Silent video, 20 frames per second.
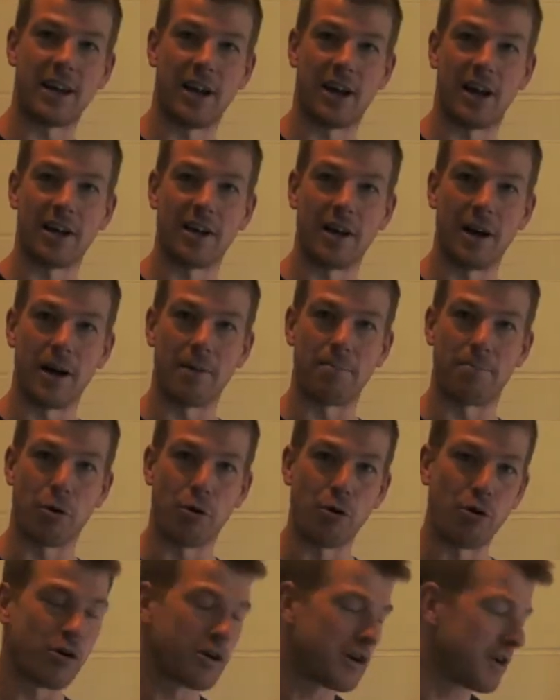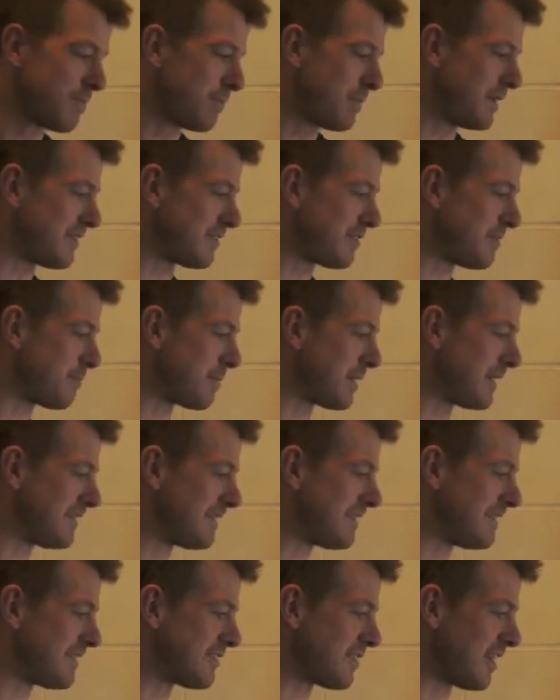like pork and bits and
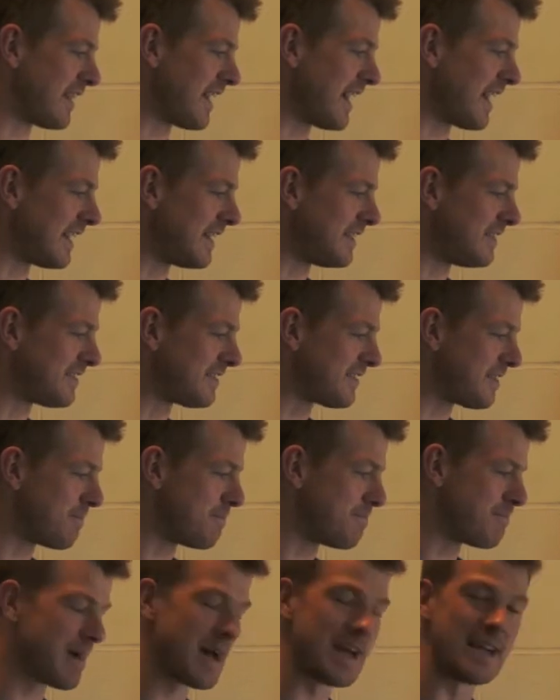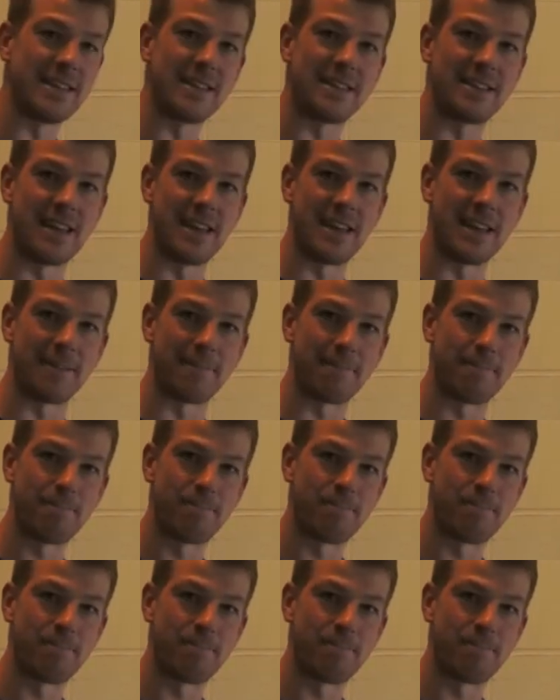pieces like that is the main thing.